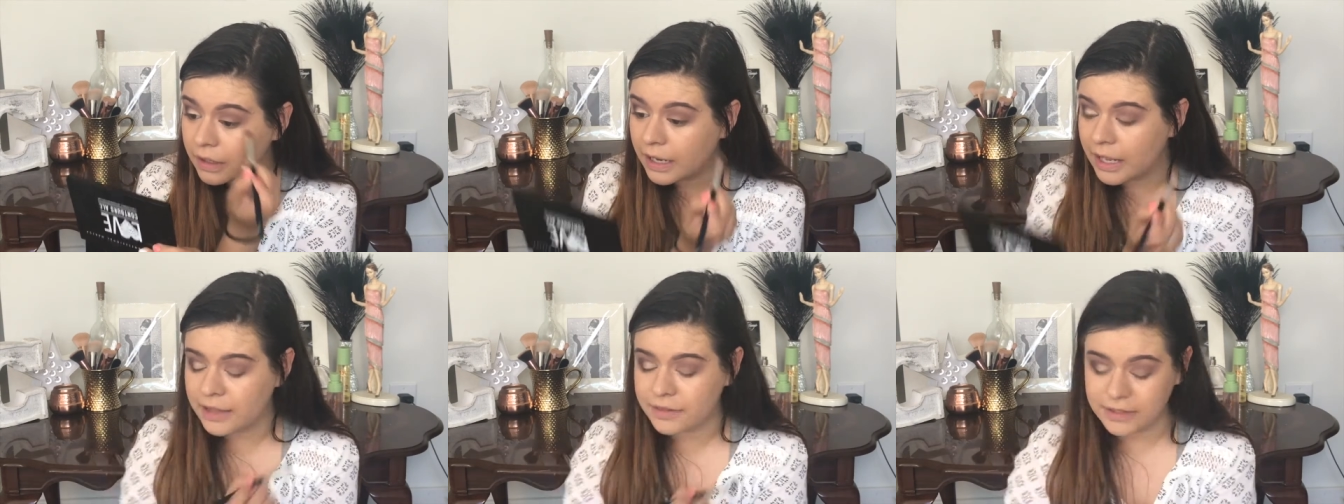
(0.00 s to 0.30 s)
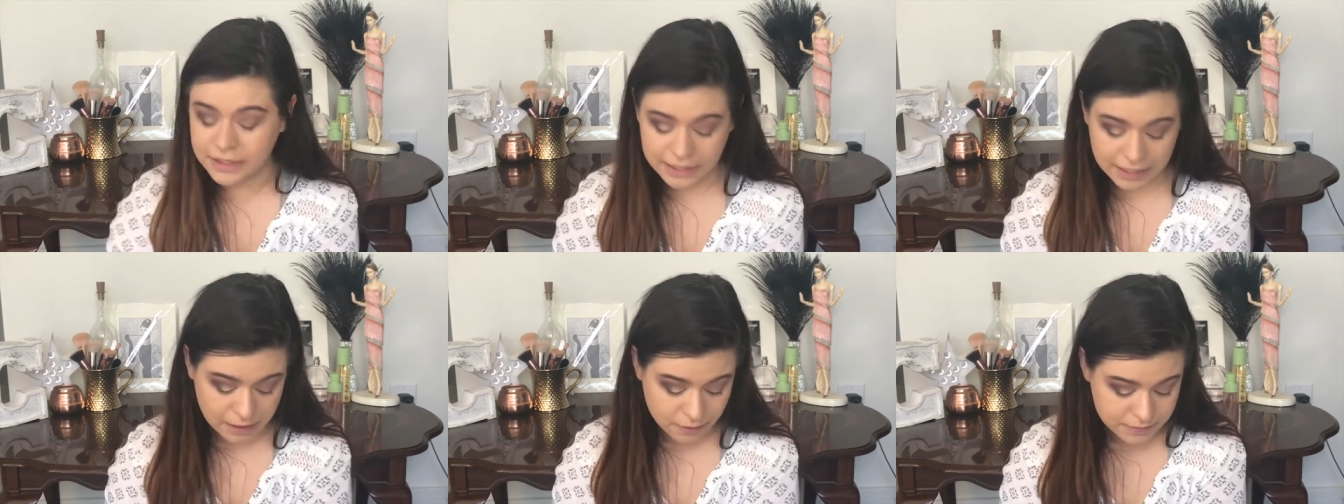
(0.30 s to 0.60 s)
And
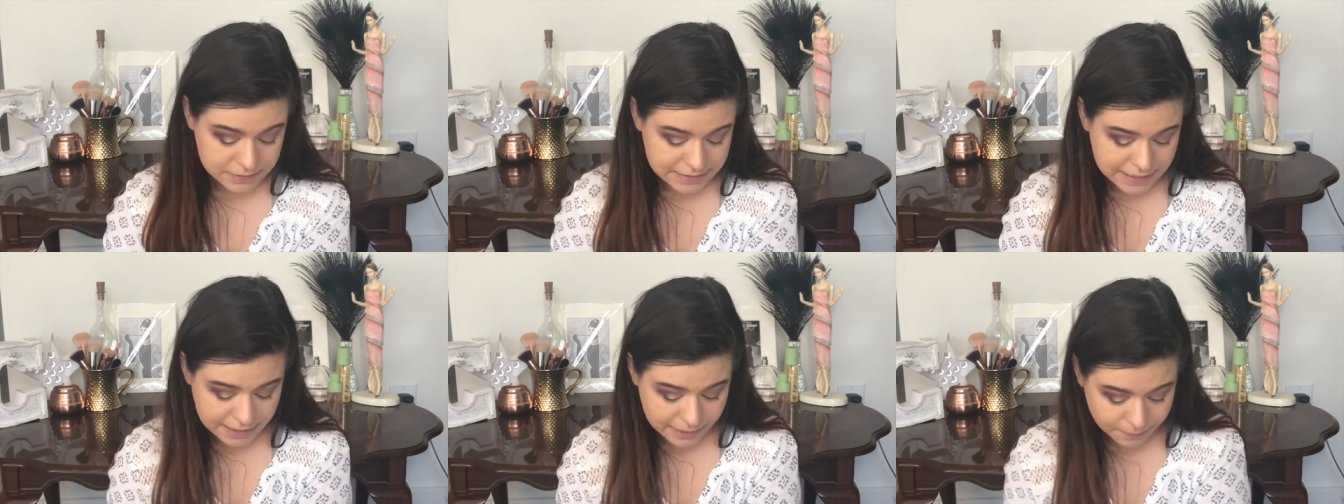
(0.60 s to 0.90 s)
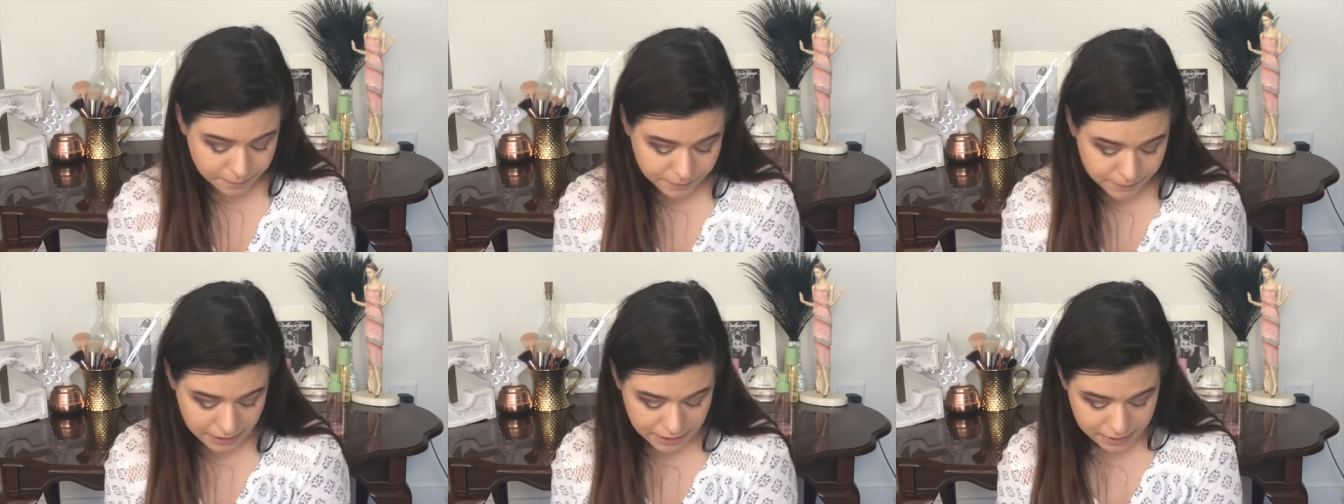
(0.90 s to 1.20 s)
then I was like,
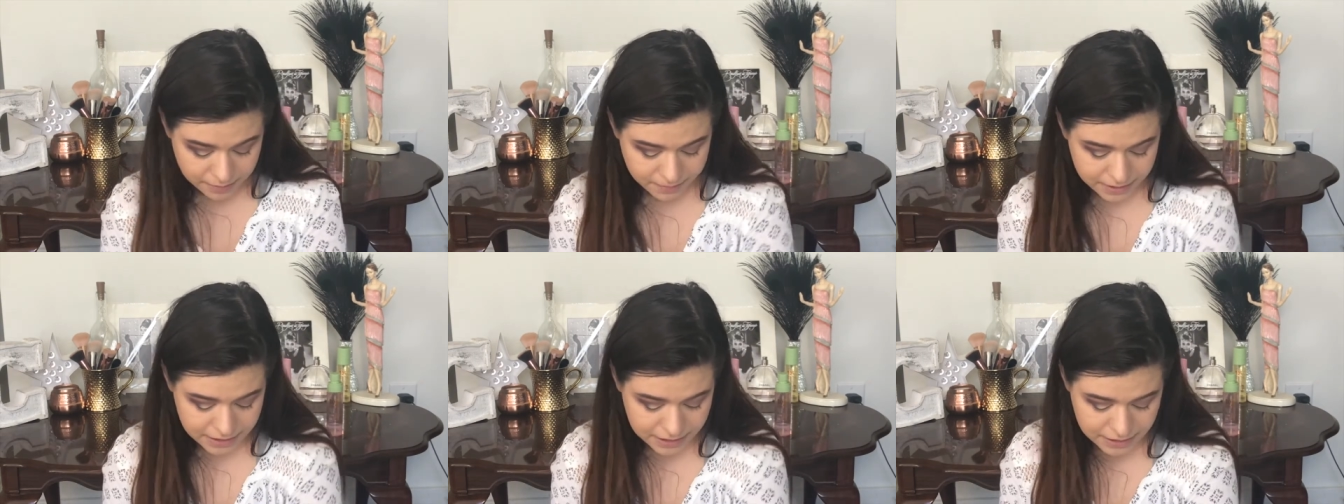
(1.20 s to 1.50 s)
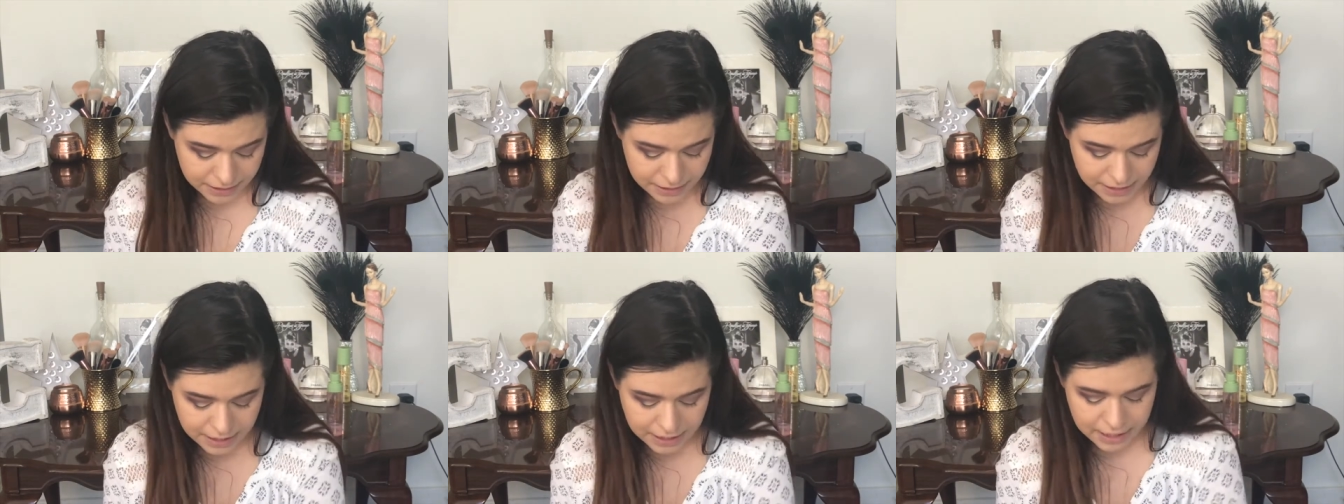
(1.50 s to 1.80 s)

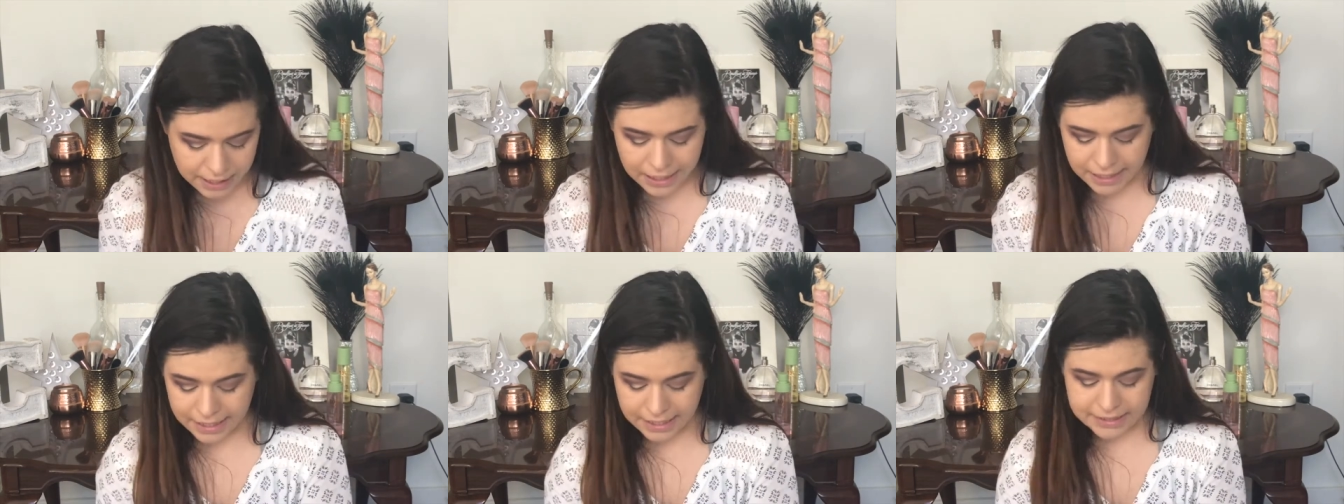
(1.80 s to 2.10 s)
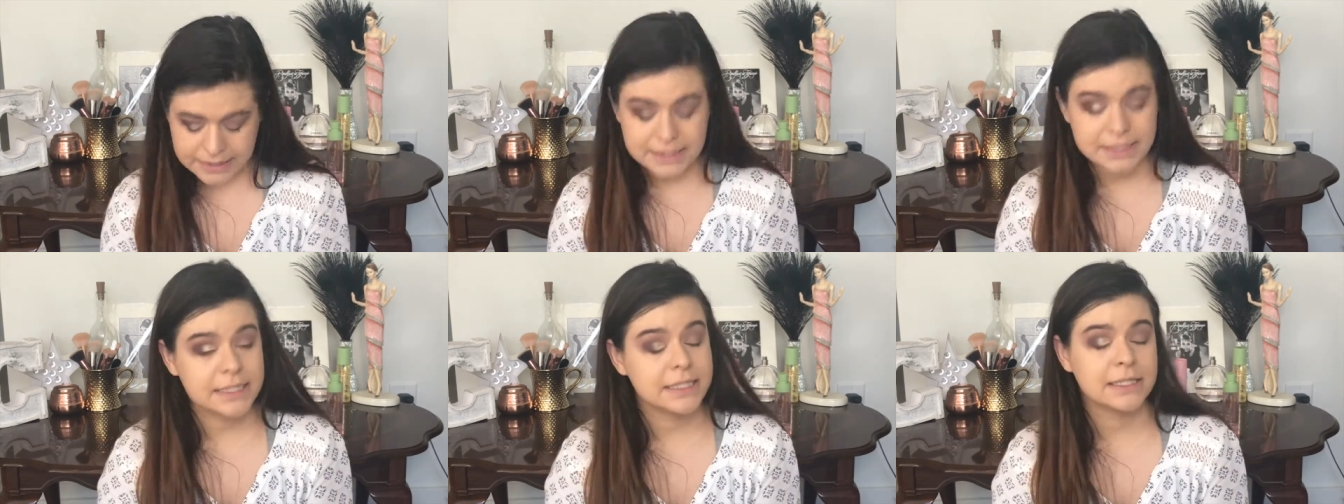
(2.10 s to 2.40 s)
maybe
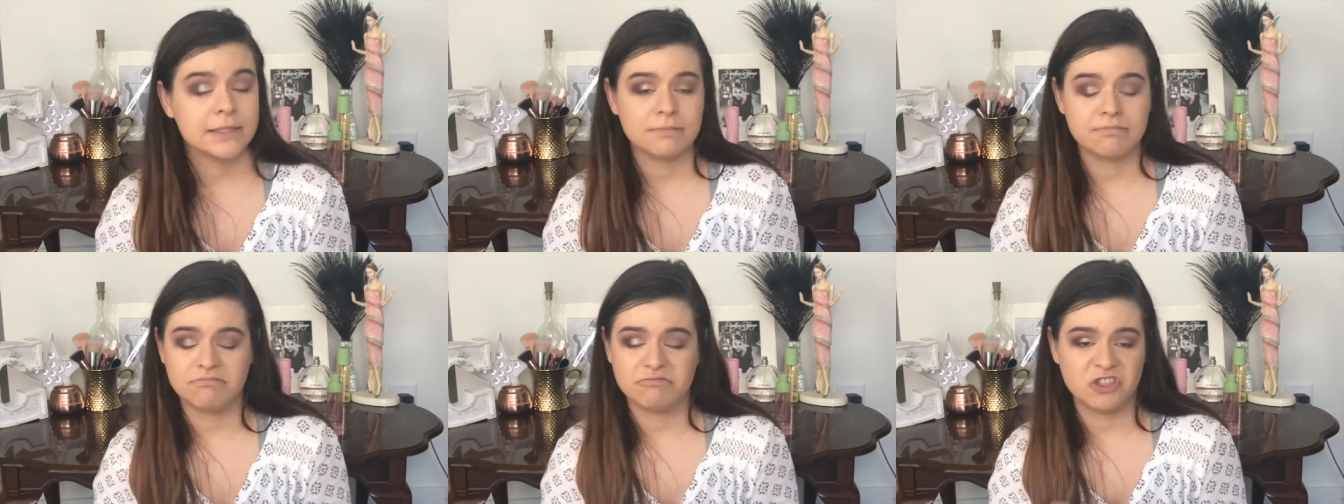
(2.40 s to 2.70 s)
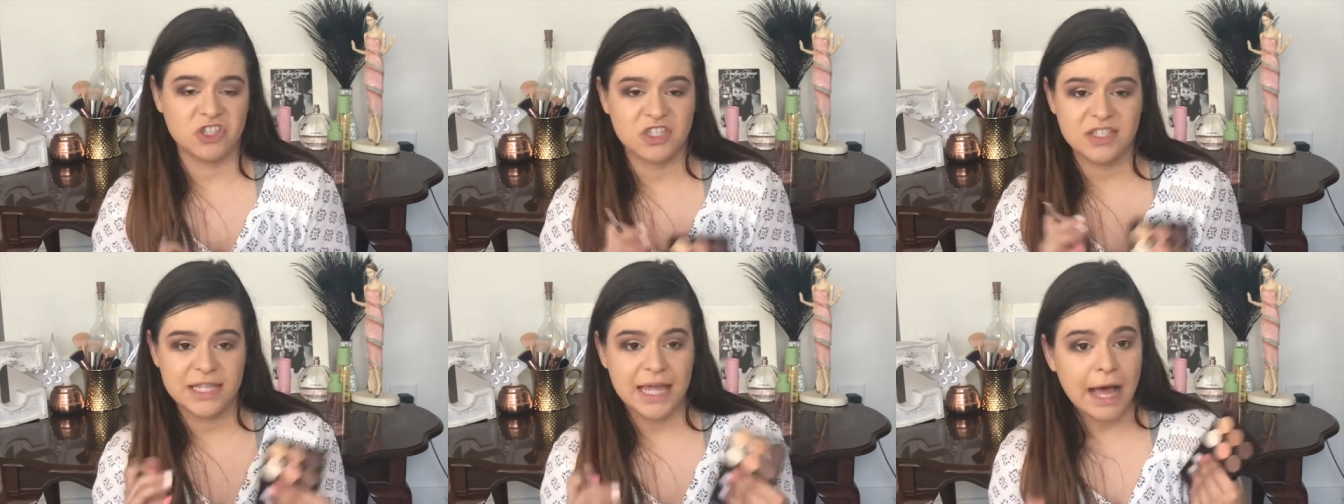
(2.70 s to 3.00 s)
it's
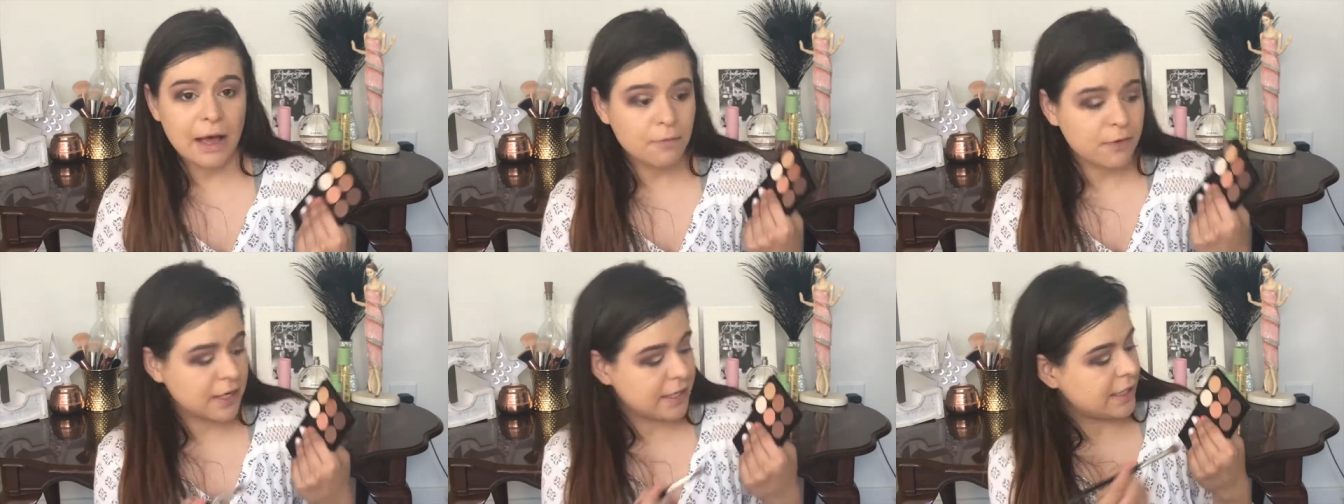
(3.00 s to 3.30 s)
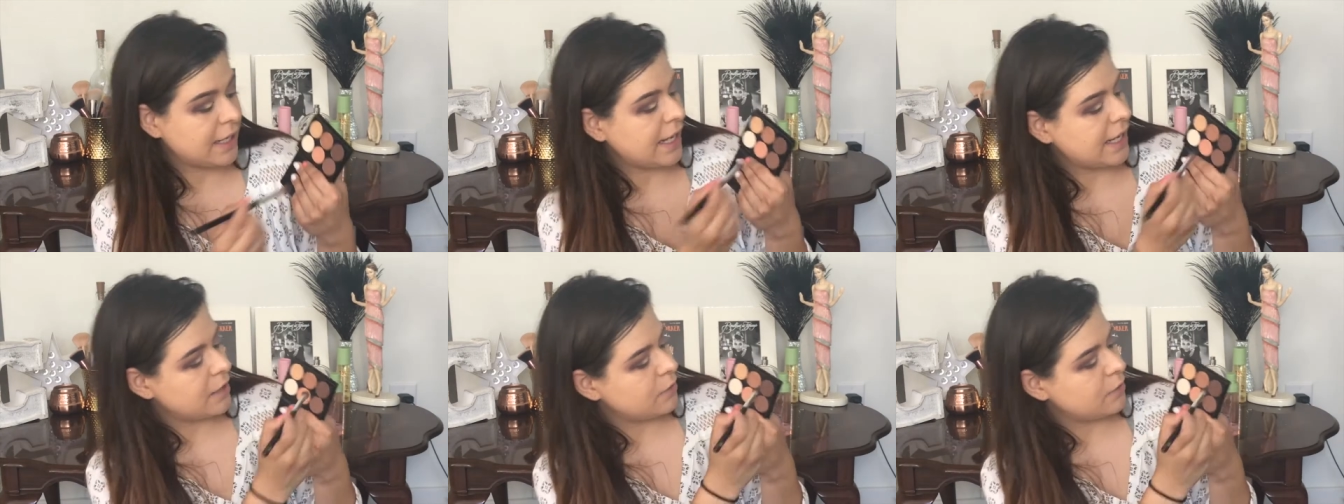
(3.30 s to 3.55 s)
just that one.